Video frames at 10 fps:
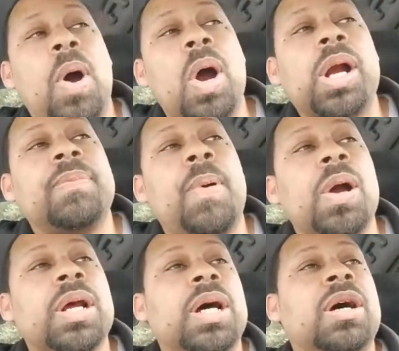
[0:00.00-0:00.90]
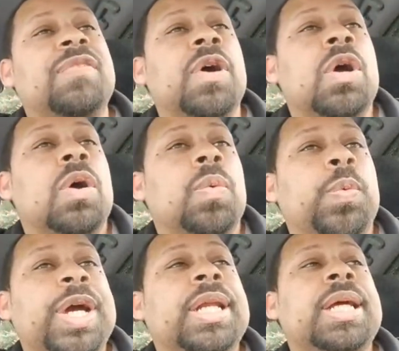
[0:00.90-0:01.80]
Part of
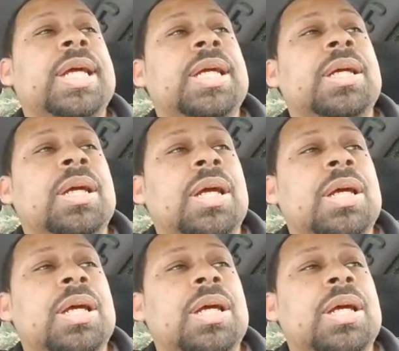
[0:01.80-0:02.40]
really